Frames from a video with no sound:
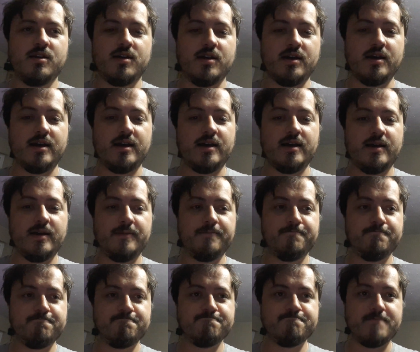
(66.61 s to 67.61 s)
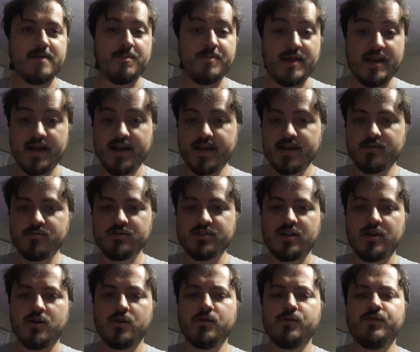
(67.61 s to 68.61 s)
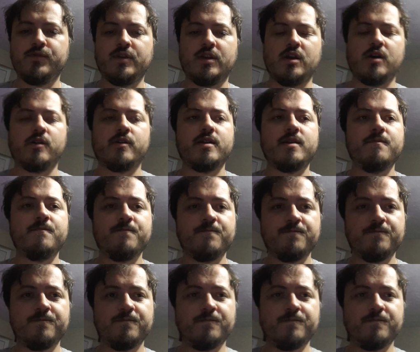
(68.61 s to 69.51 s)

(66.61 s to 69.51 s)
Amelia was along for Laurie.